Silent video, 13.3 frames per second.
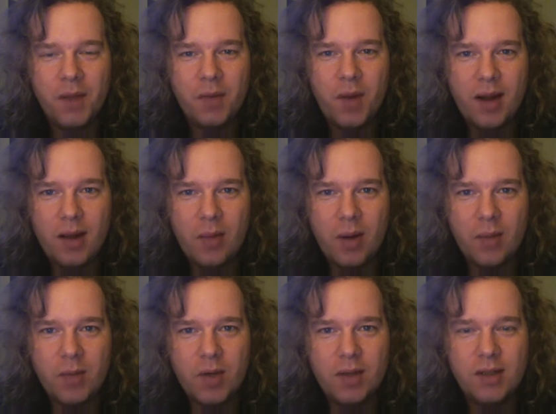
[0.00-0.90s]
Right now what
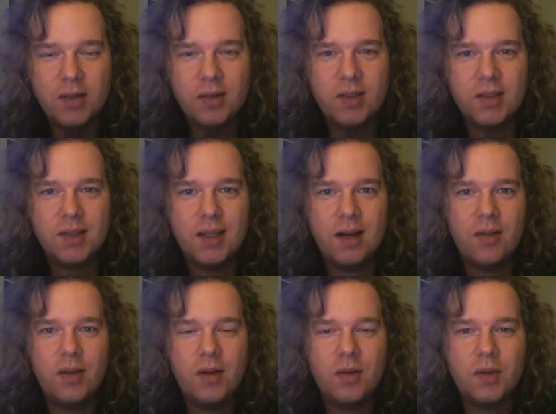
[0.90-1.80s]
I'm trying to do is just get
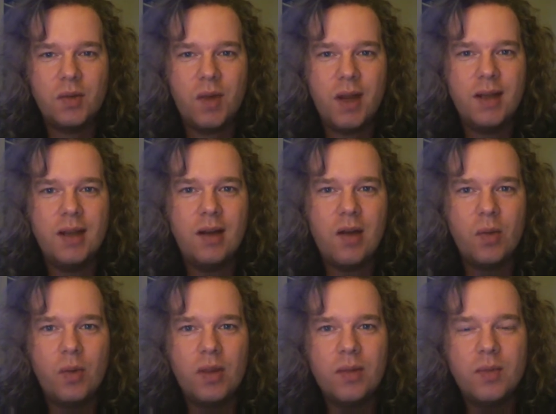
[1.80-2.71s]
all the notes right, get all
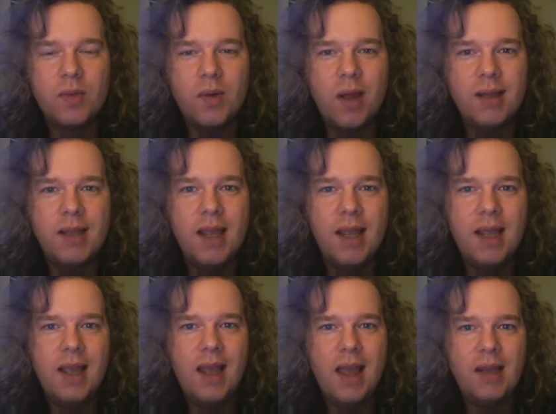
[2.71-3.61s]
the rhythms right,
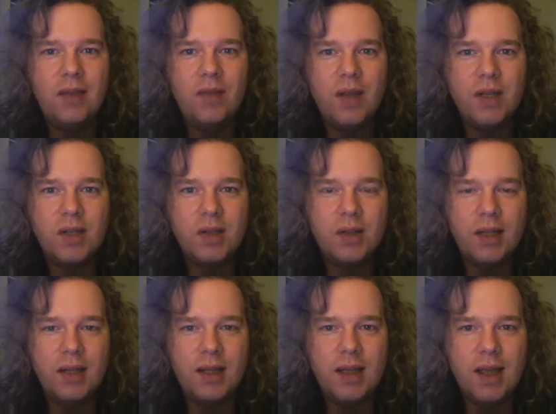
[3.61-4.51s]
and
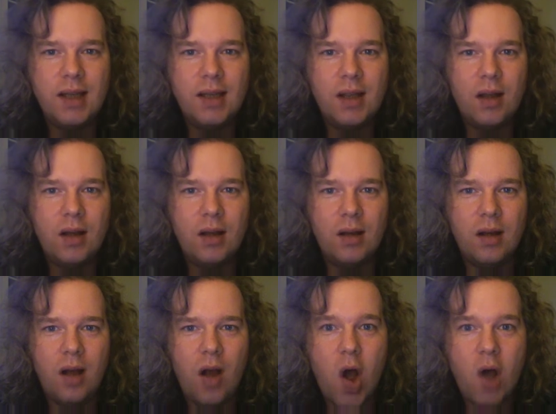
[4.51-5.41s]
eventually get
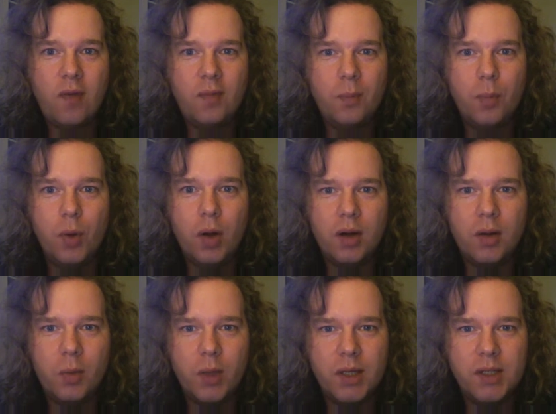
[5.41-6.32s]
uh, off
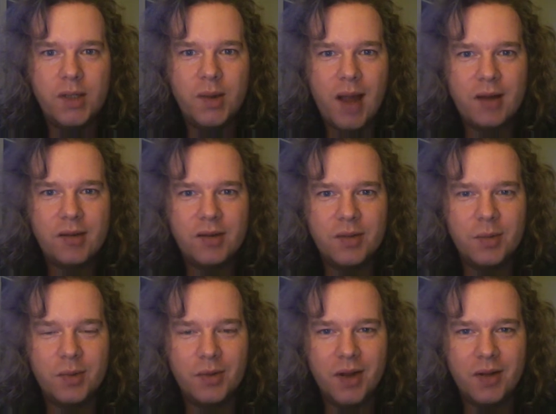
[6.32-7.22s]
book, which you
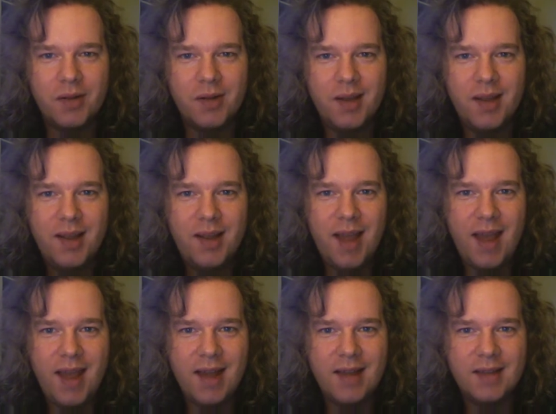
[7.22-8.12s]
actors will know
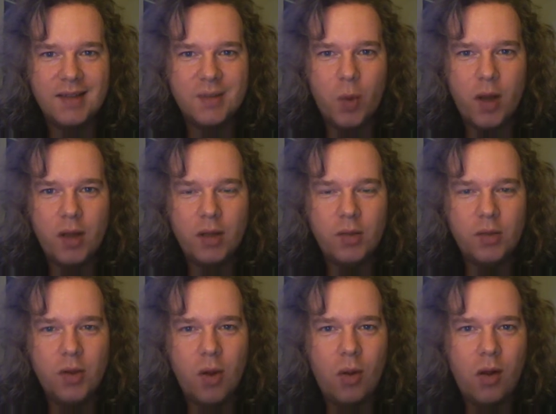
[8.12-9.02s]
as when
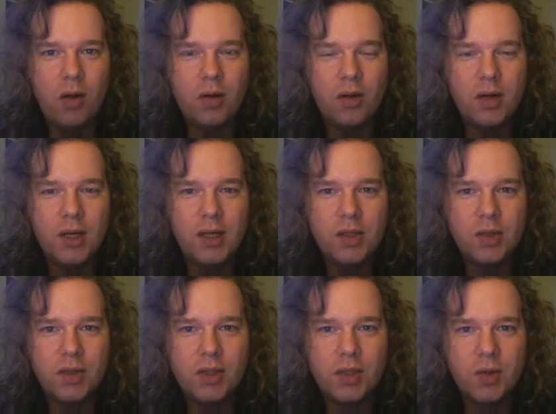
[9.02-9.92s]
you no longer need
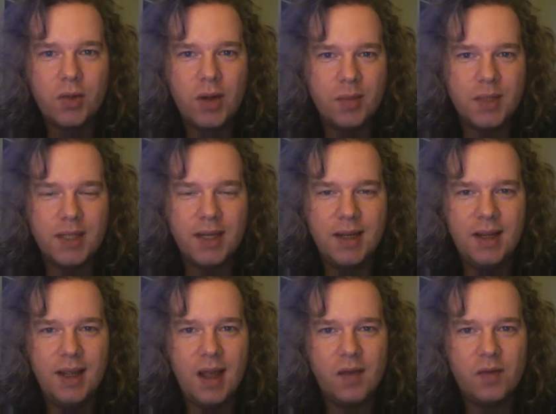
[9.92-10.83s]
your script.
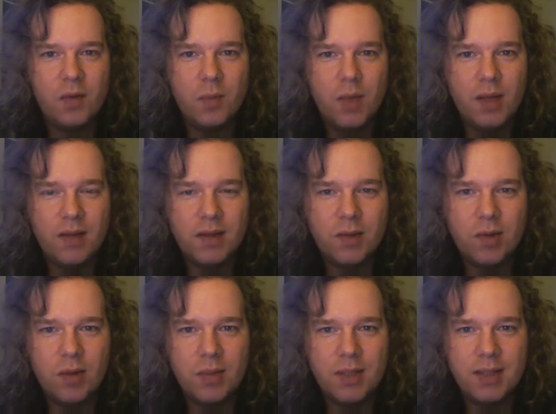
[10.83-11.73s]
And for me, the
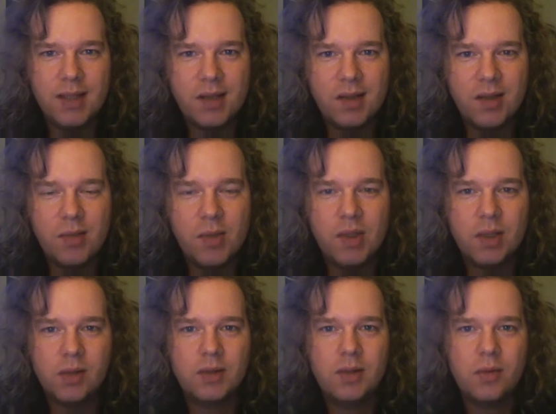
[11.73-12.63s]
script is actually the
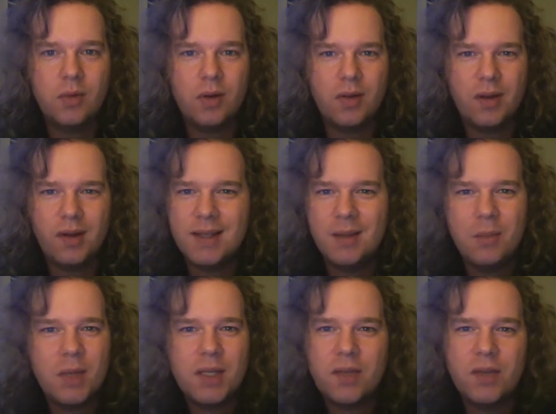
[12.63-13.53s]
musical score. There
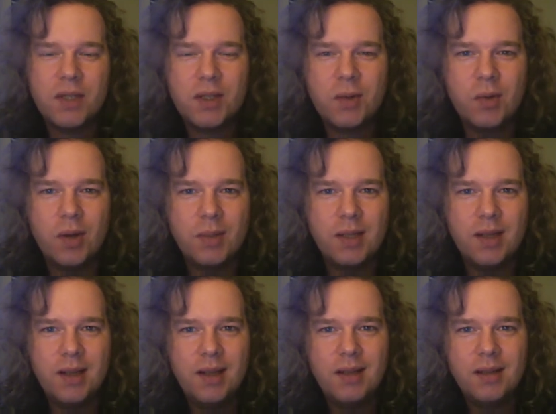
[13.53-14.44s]
isn't much of a script to
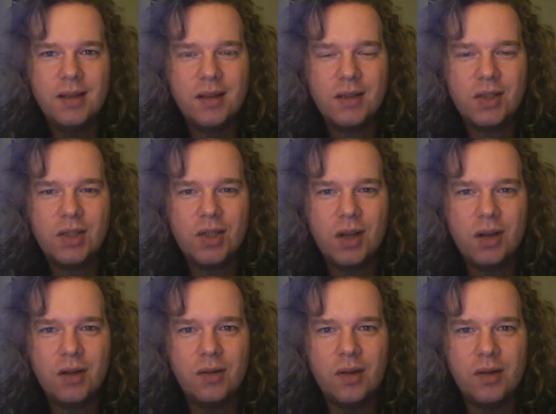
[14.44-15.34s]
this
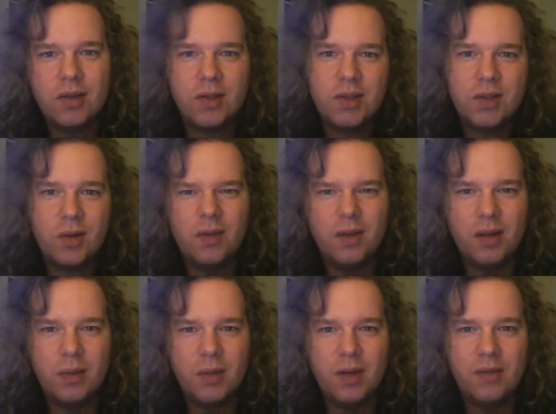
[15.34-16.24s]
show. There's just sort of a
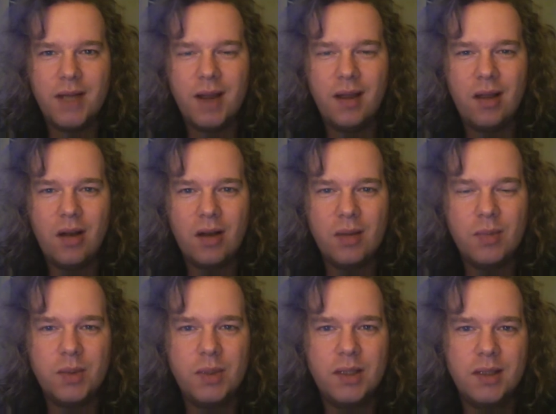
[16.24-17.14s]
little bit of dialogue in
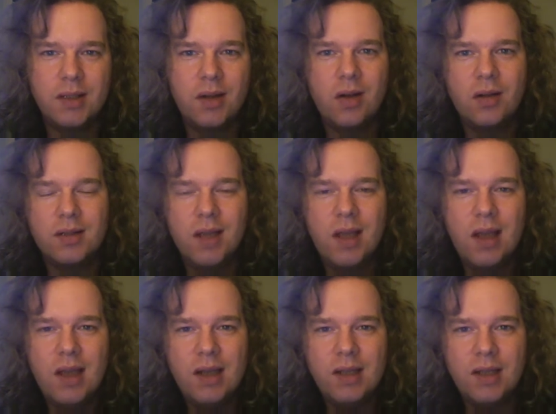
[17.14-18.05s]
between songs
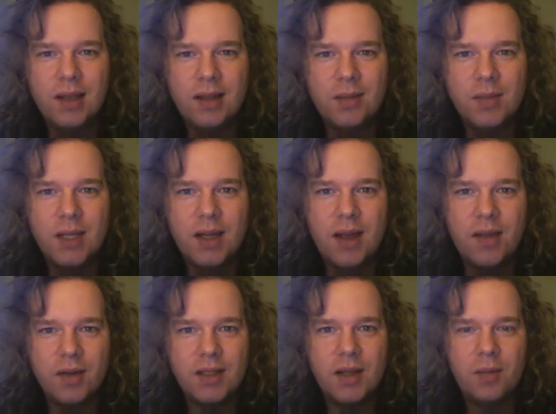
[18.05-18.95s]
to link them
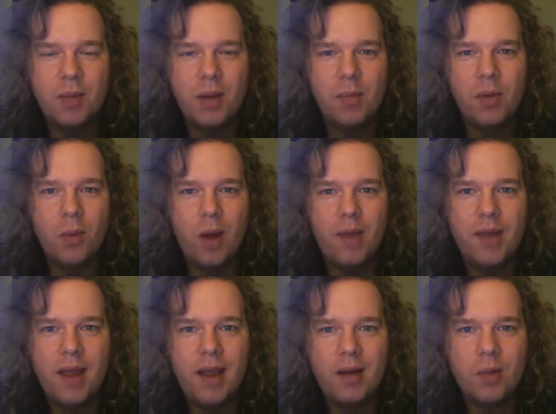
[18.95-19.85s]
together and tell people why
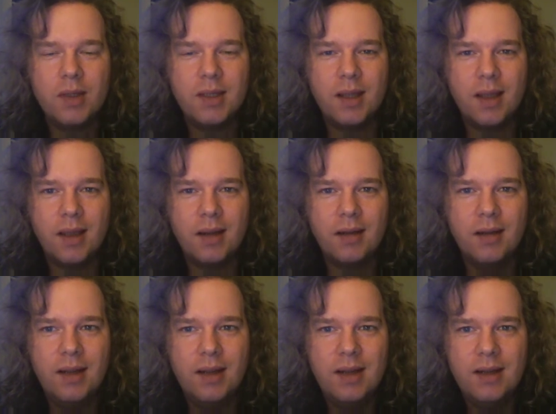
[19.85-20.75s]
the heck we're singing
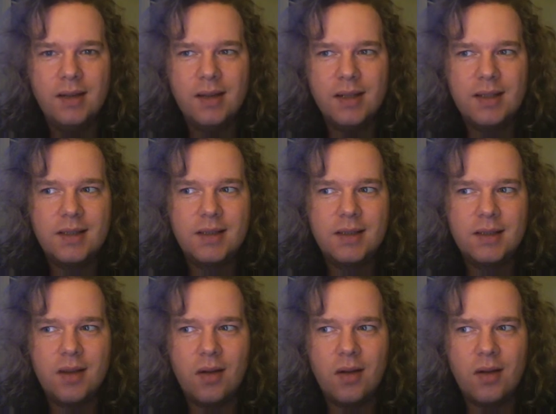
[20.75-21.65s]
this
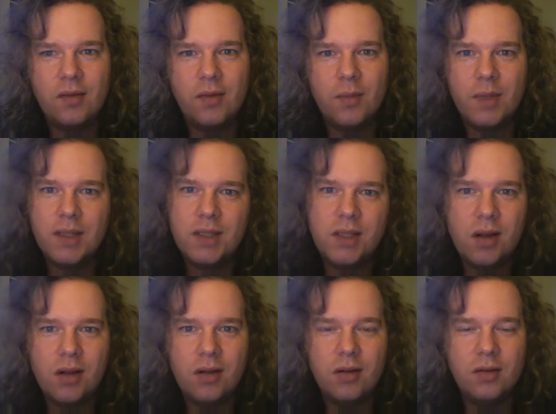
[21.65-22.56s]
song from this
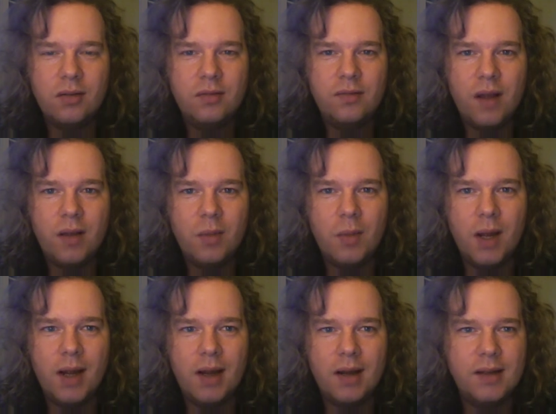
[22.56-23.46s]
show, followed
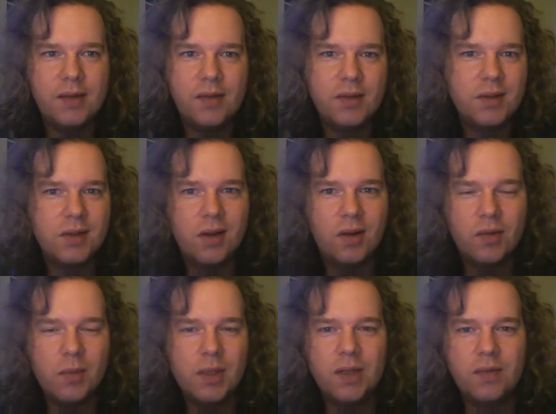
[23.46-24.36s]
by a different song
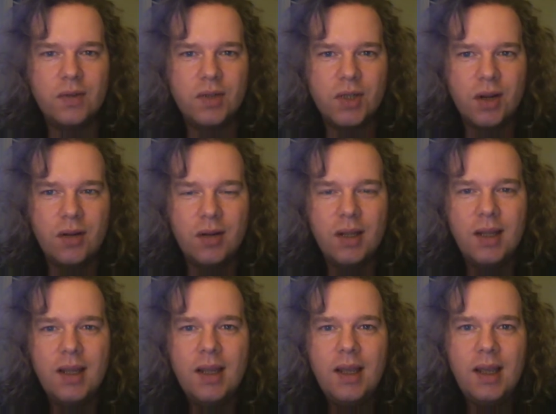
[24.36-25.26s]
from a different show.
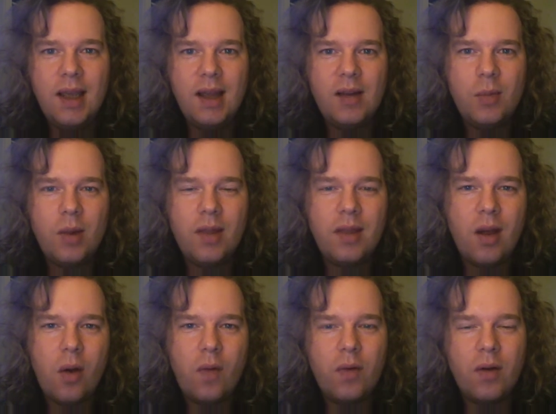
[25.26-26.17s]
Anyway,
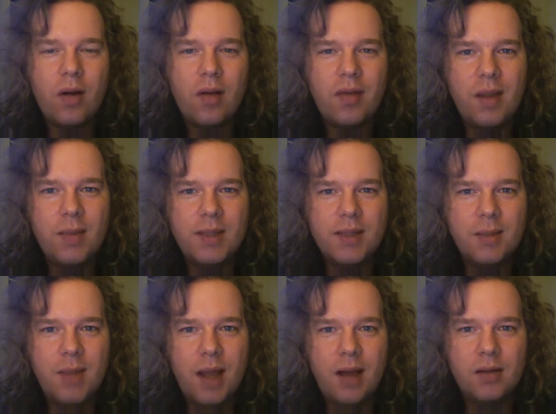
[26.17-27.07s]
the overall theme is
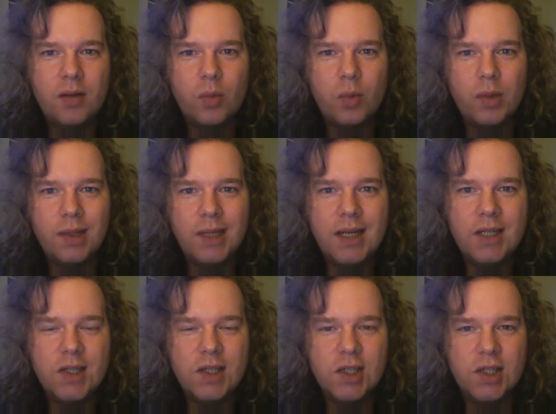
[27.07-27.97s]
about
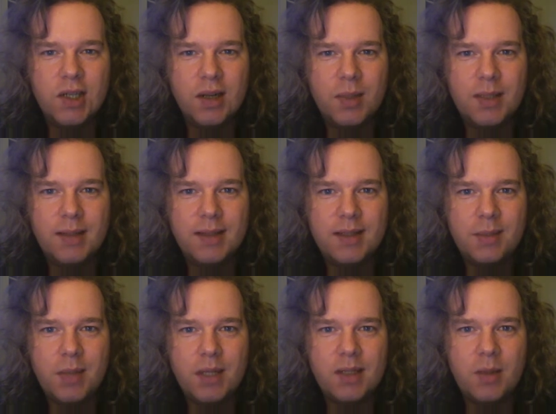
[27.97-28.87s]
relationships,
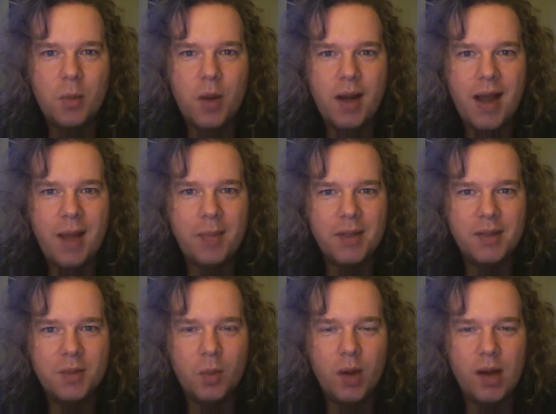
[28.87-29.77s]
especially what
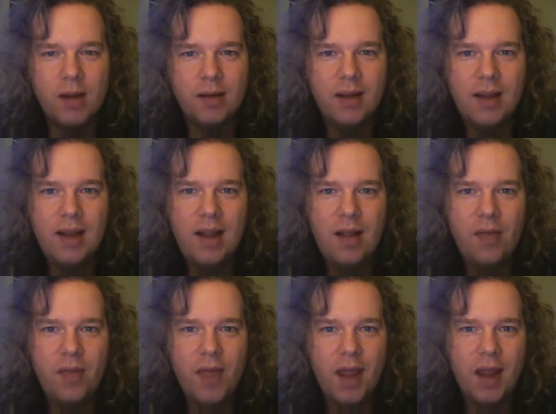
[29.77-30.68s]
happens when
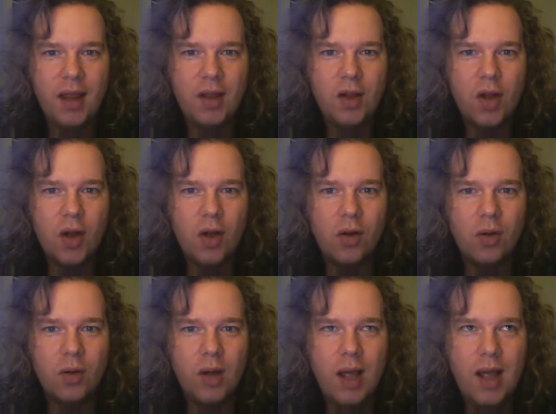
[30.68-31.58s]
they
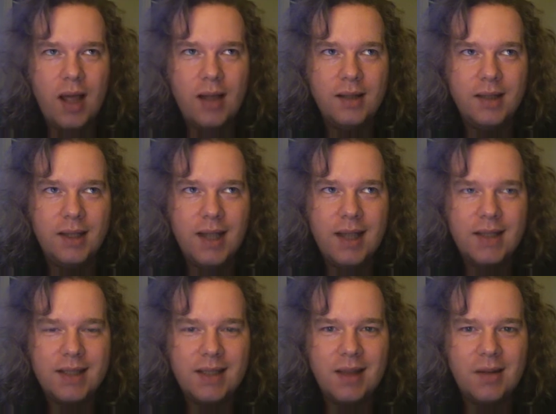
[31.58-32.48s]
go
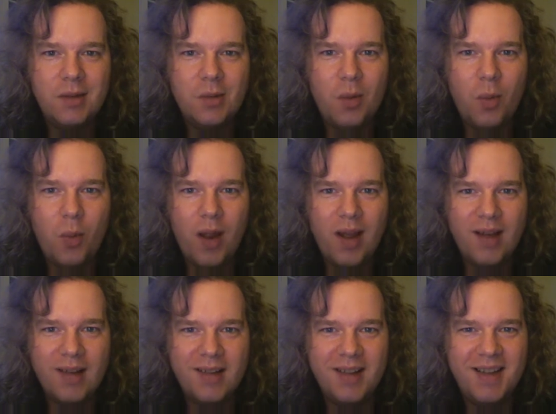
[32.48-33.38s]
less than
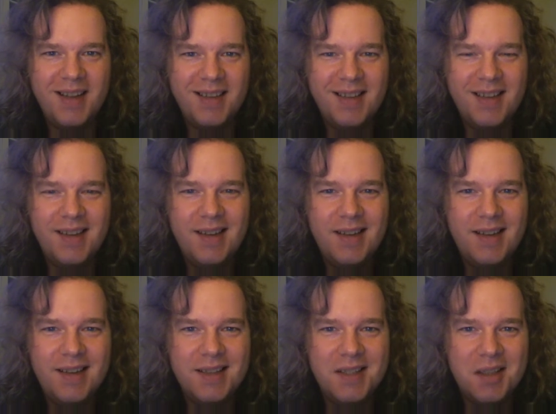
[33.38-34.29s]
well.
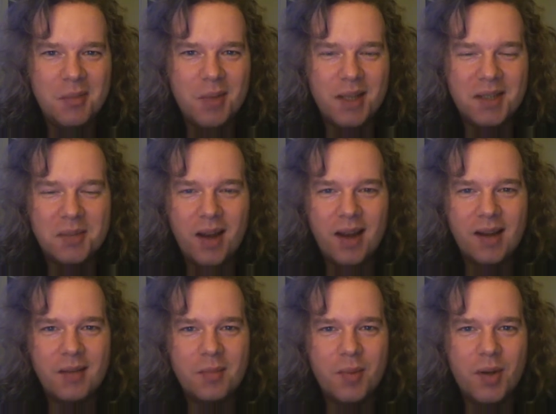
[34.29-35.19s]
It's the best way I
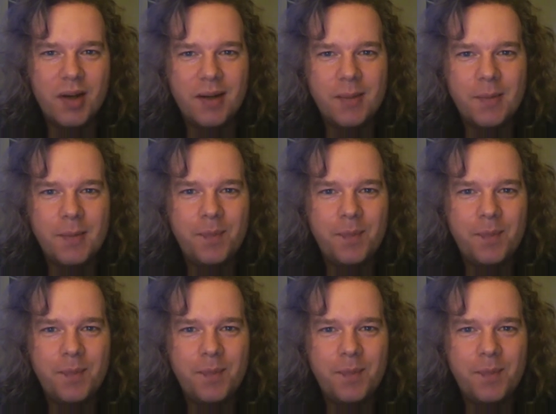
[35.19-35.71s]
can put it.